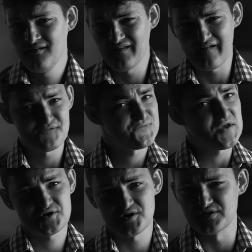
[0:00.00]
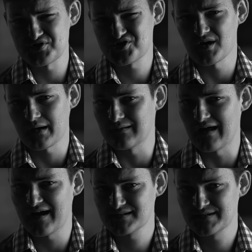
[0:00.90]
like a fish in a shot
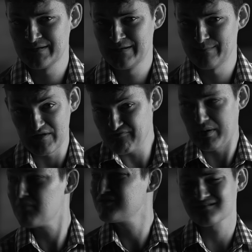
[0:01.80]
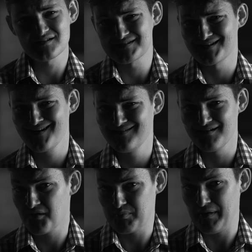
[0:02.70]
glass. they've publicly stated
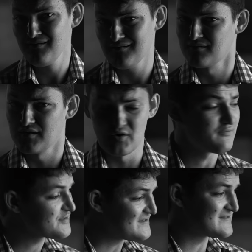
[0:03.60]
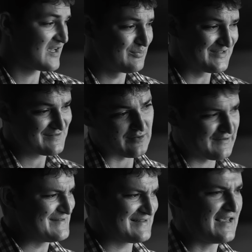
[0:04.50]
their opinion that overseas helmets are
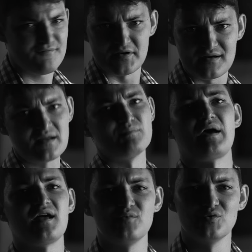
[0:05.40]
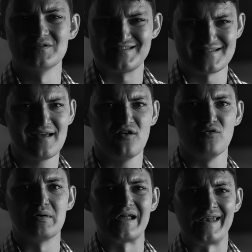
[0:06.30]
unsafe and incompatible with Snell,
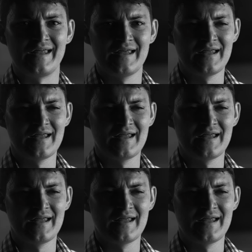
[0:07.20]
but